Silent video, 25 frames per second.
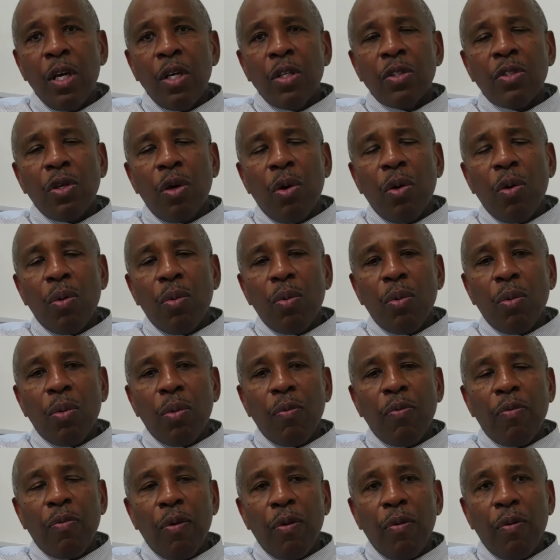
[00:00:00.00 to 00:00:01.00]

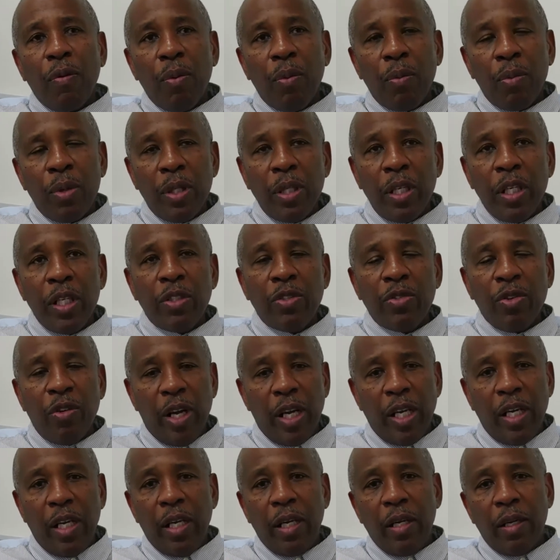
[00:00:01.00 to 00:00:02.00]
So we need
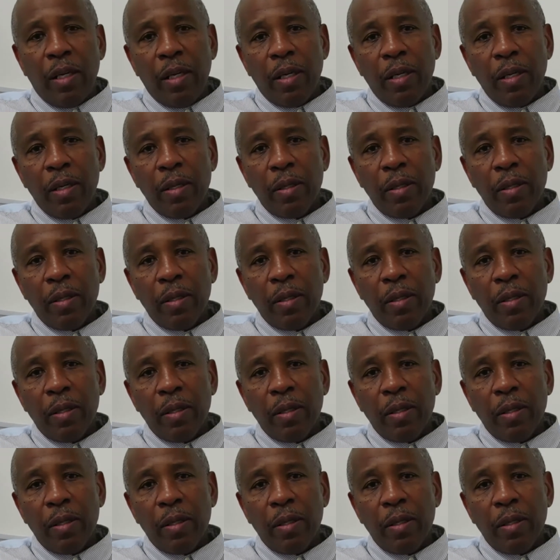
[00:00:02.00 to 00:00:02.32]
training,